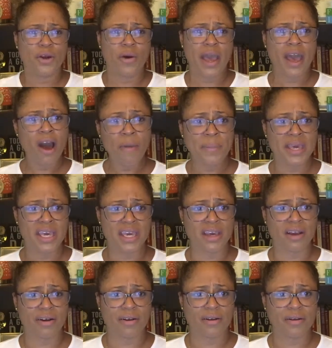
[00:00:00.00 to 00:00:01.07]
help me
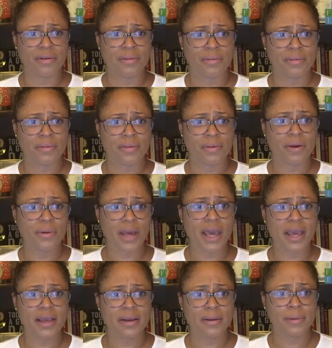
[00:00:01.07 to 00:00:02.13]
here.
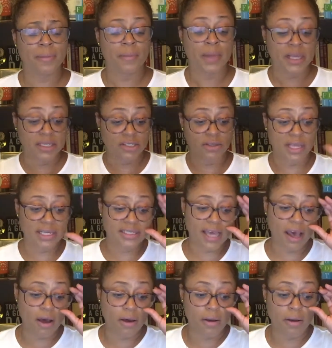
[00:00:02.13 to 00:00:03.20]
Okay? So that's
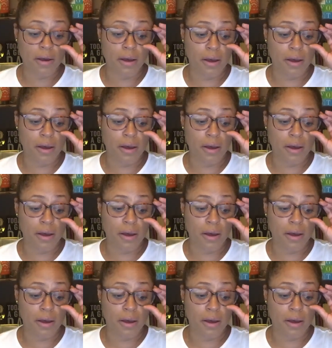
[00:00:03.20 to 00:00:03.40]
how